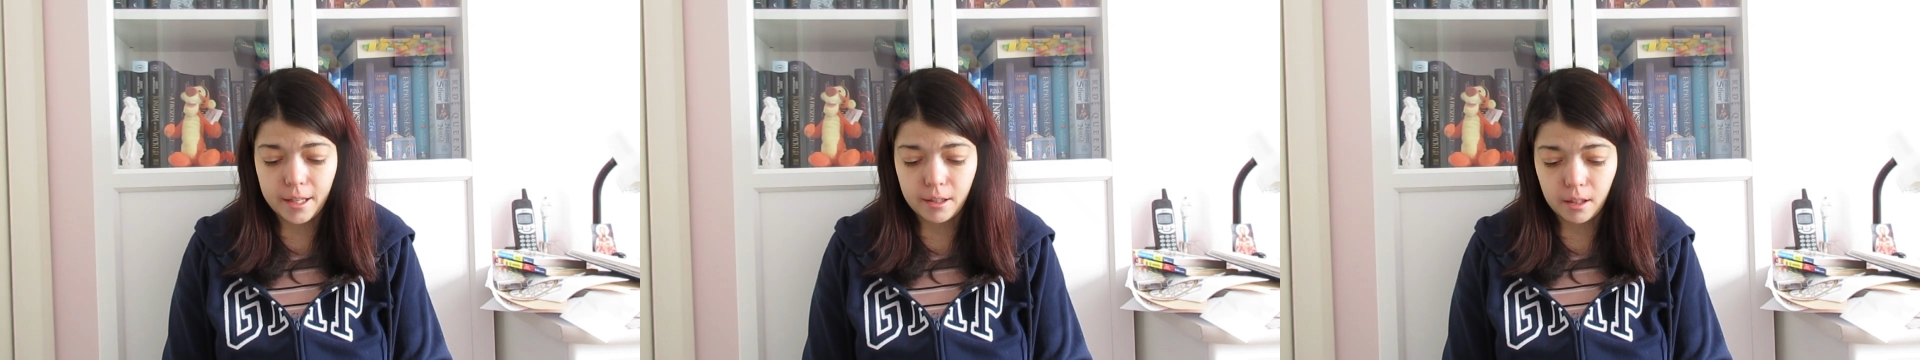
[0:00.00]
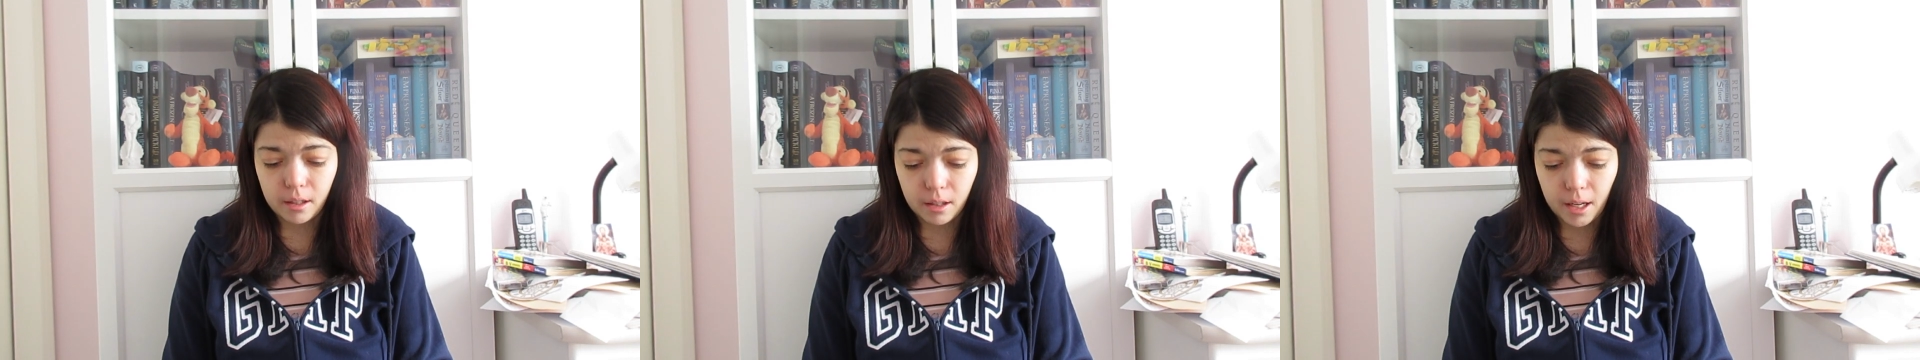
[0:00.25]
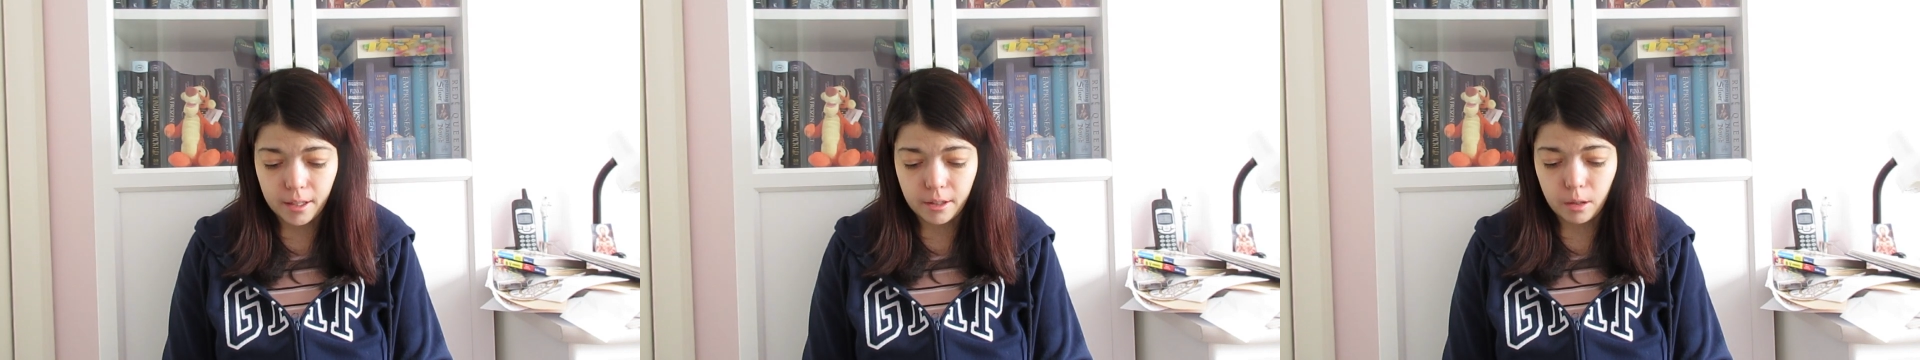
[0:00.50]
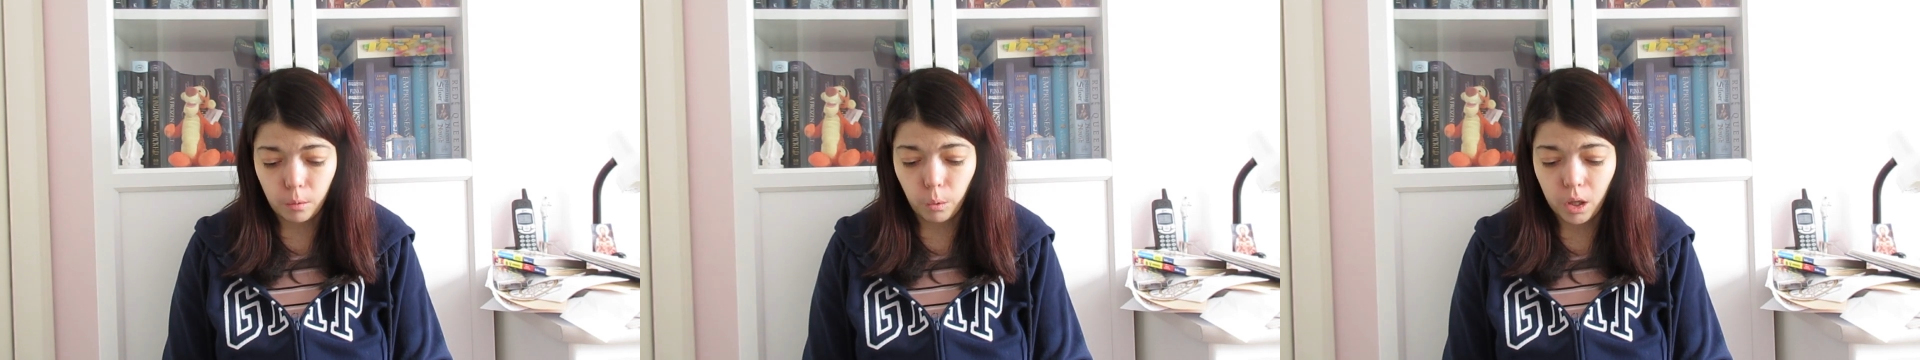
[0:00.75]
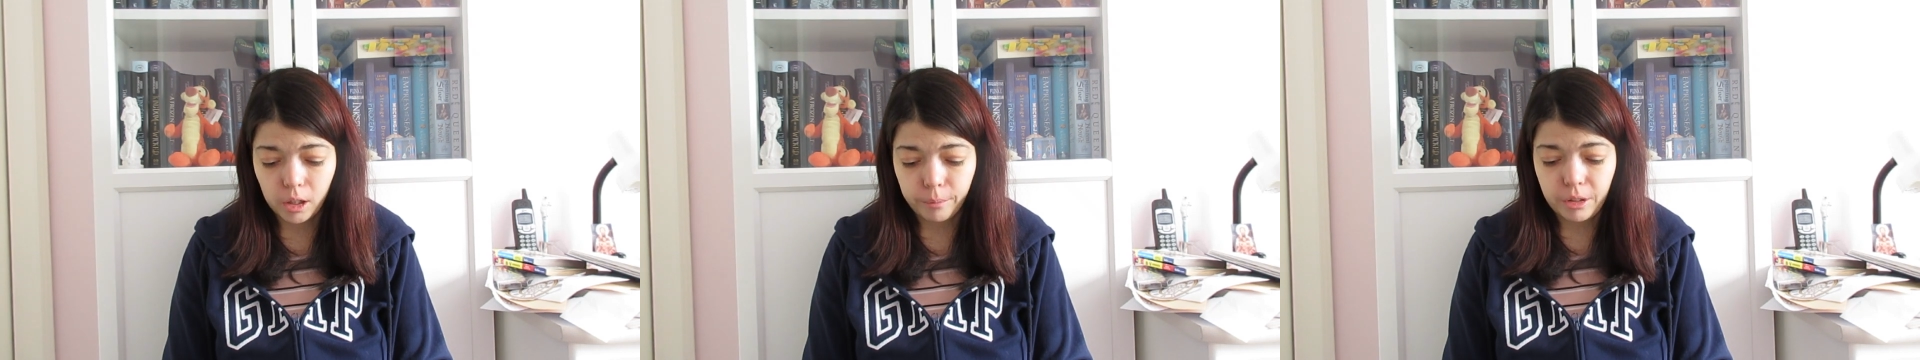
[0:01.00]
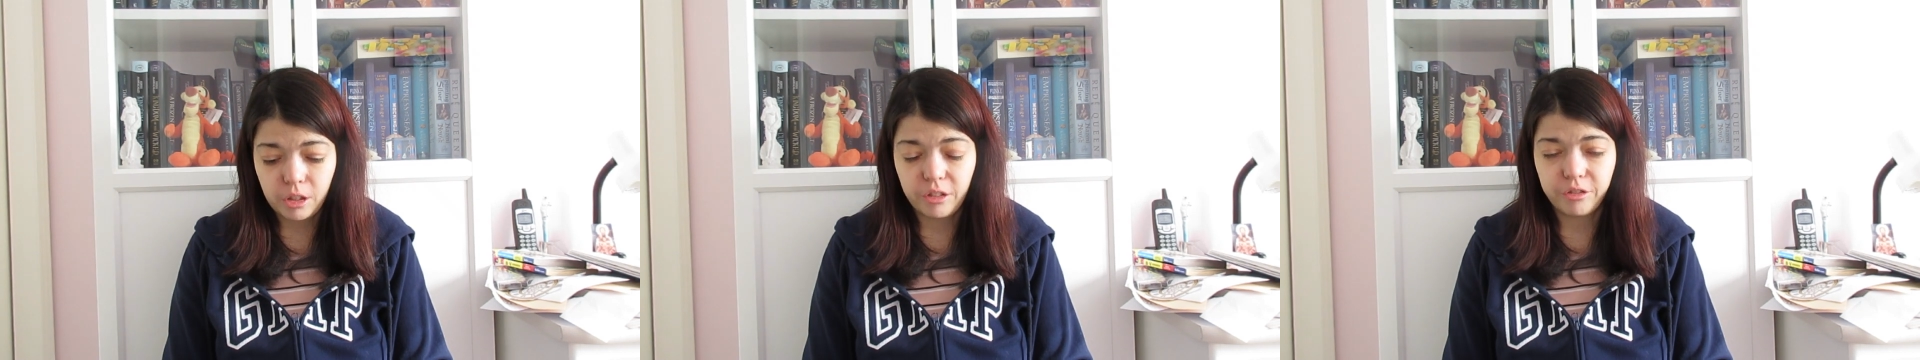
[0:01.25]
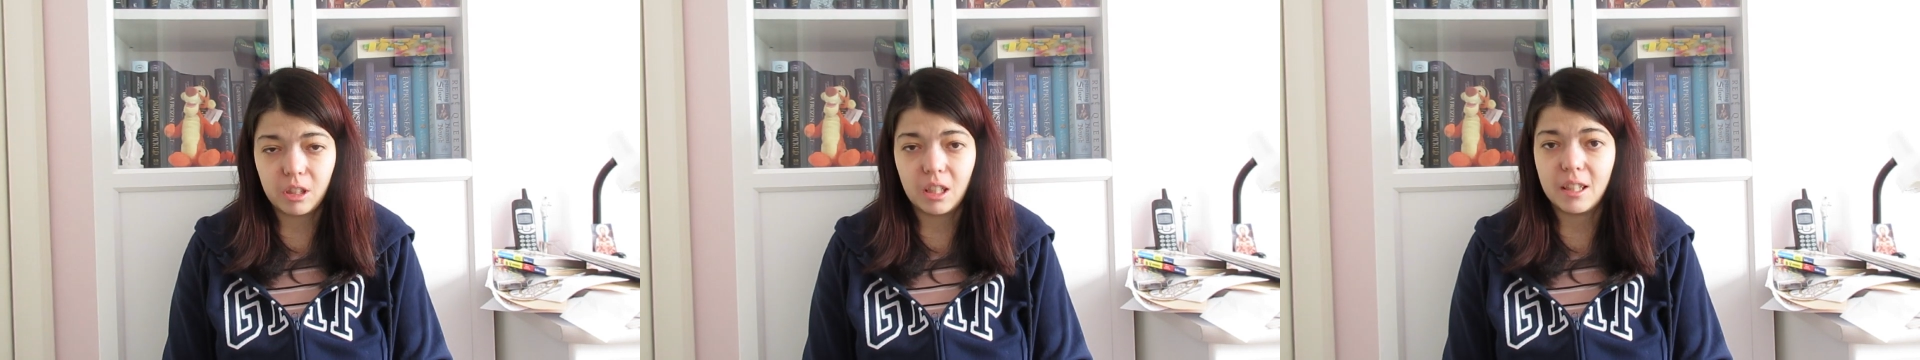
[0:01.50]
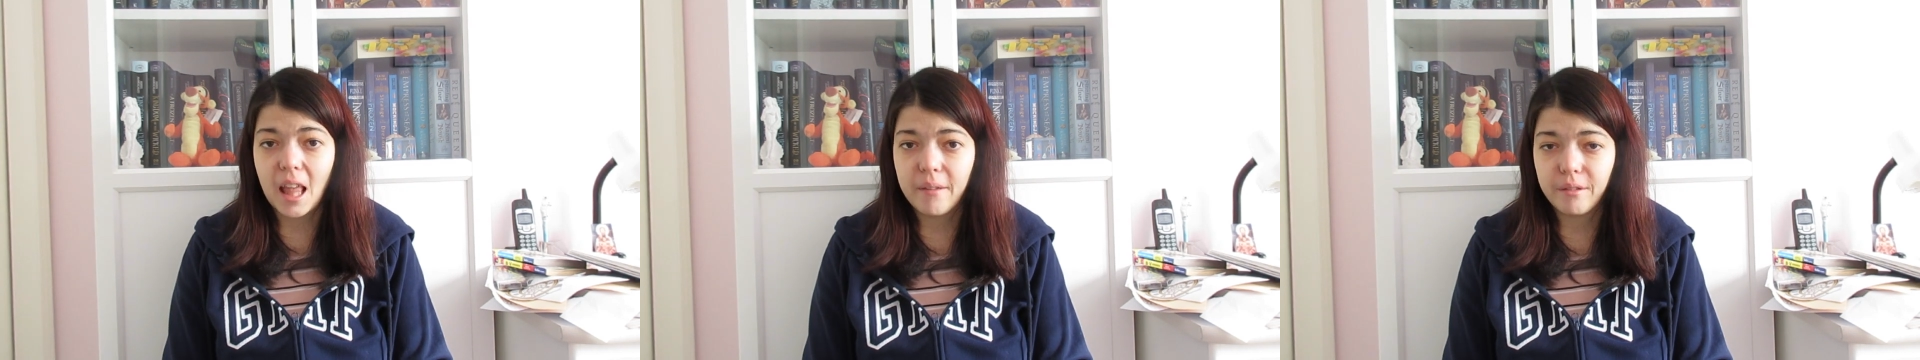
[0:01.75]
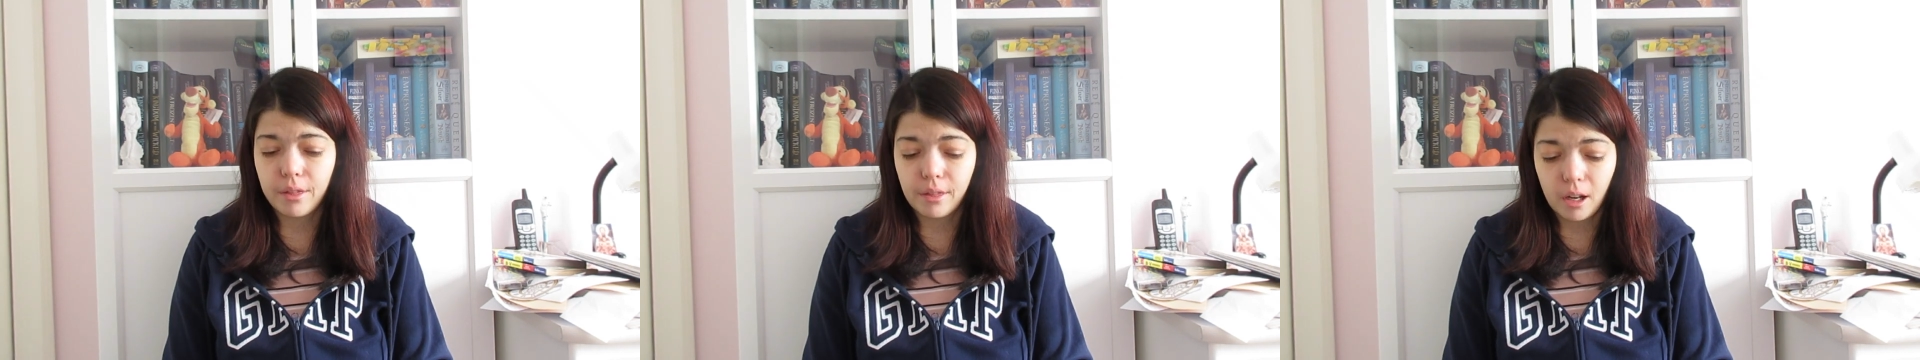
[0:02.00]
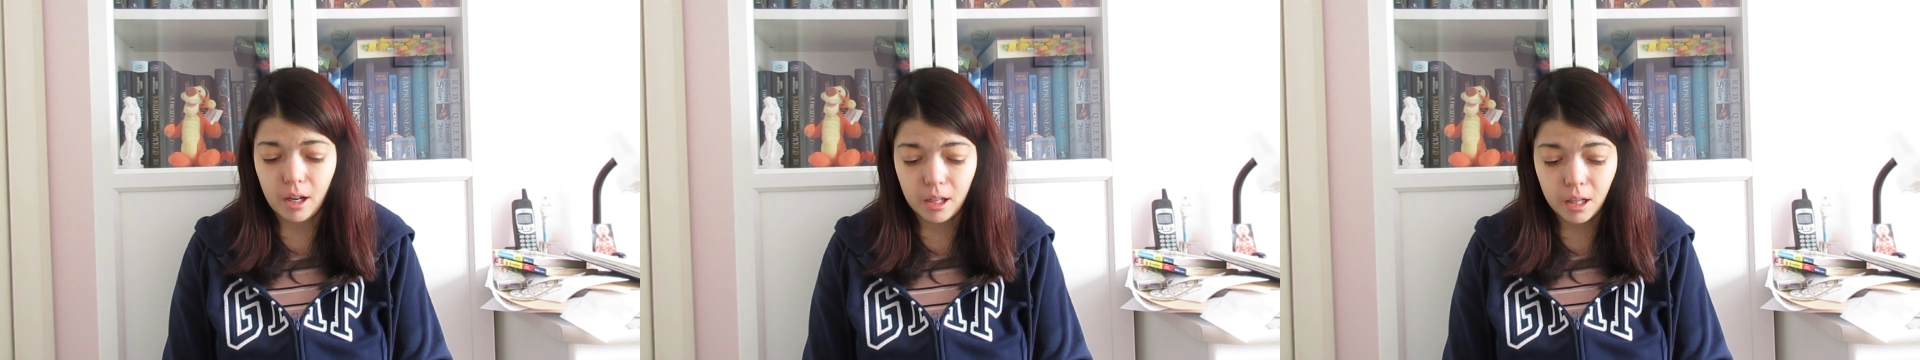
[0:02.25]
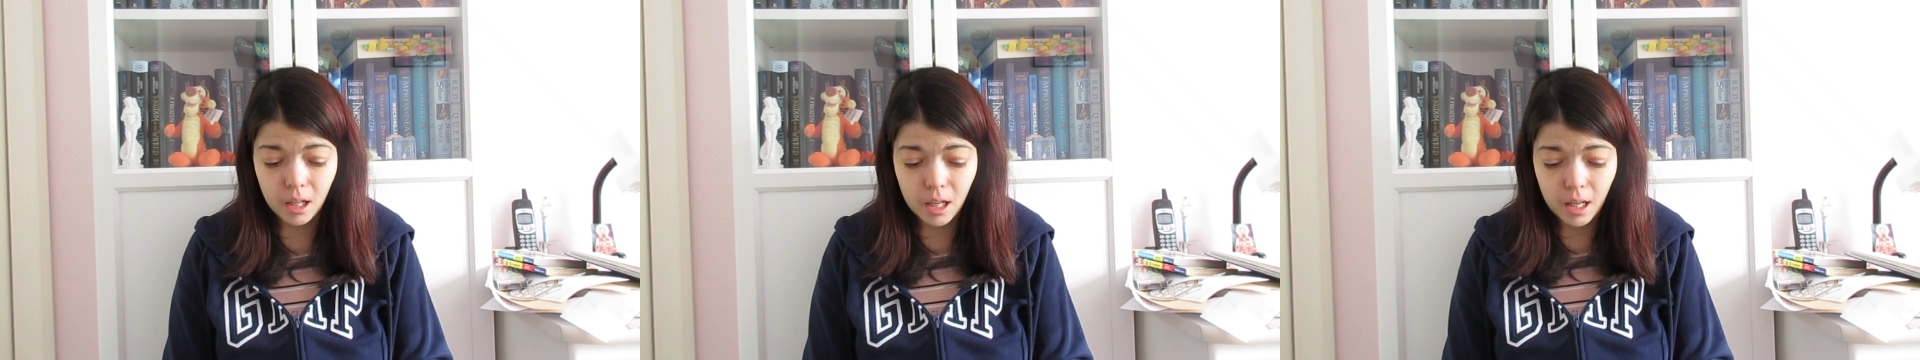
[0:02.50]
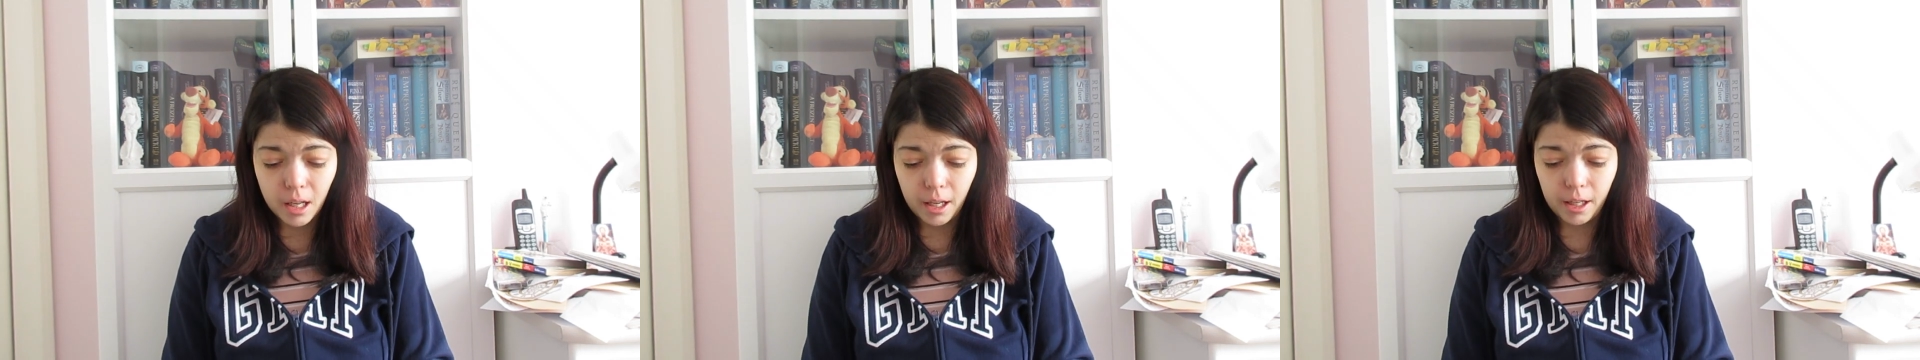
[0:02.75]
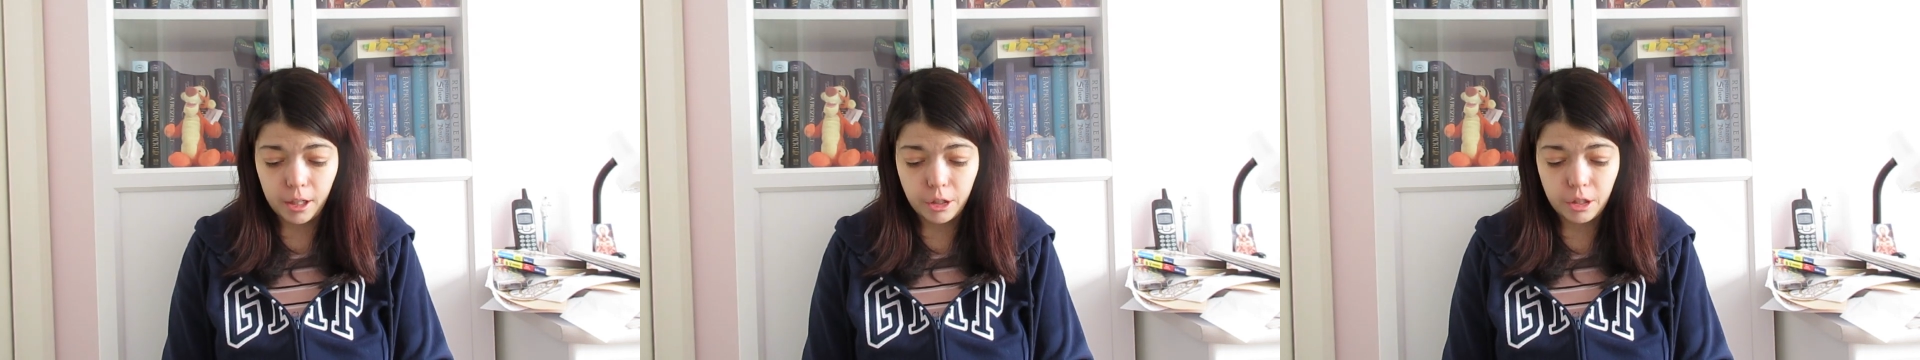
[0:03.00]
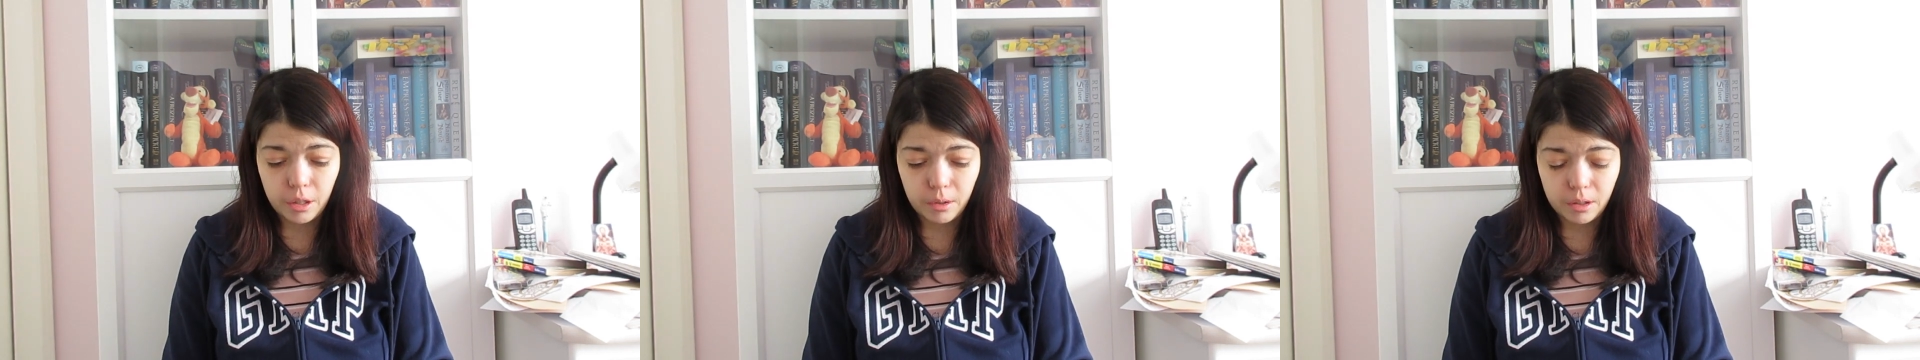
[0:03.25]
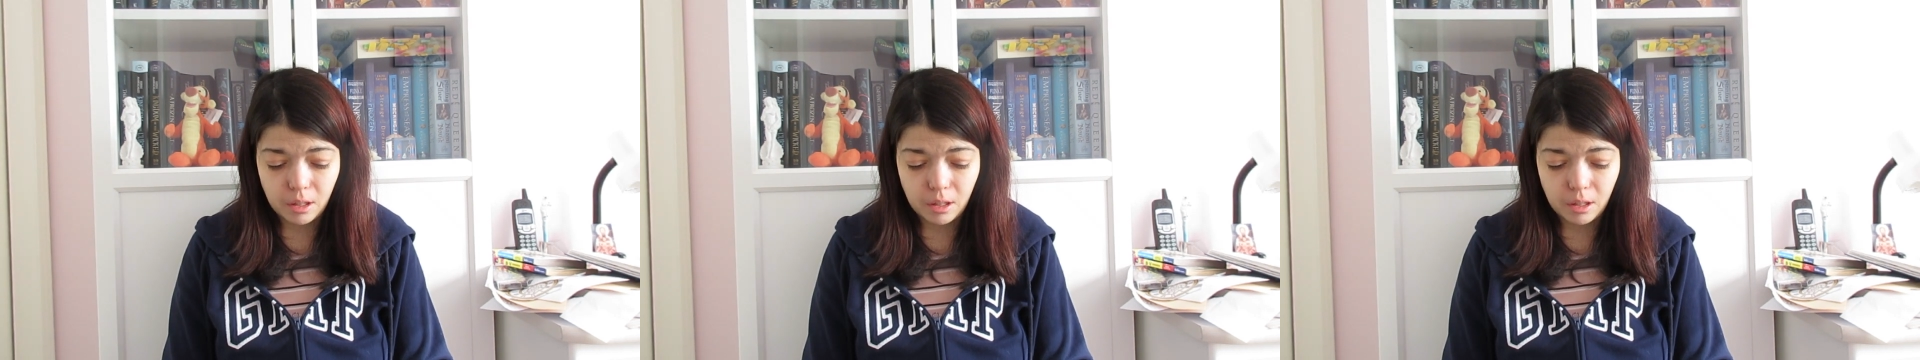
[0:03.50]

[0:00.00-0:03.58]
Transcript: and it's a world Persephone never thought she